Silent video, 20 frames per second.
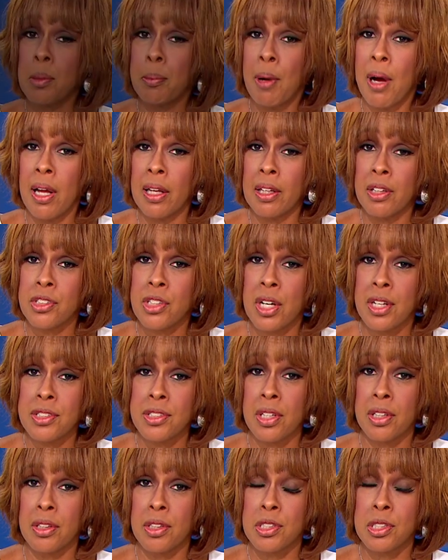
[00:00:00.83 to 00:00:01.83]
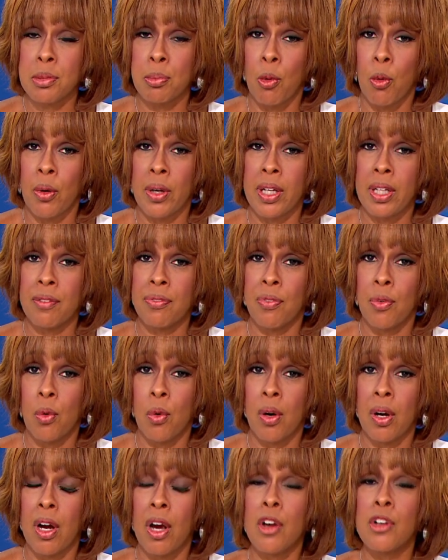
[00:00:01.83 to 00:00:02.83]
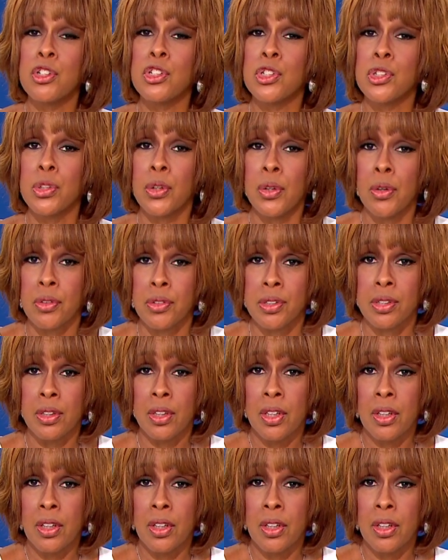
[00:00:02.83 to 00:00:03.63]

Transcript: apologizing this morning for a shirt.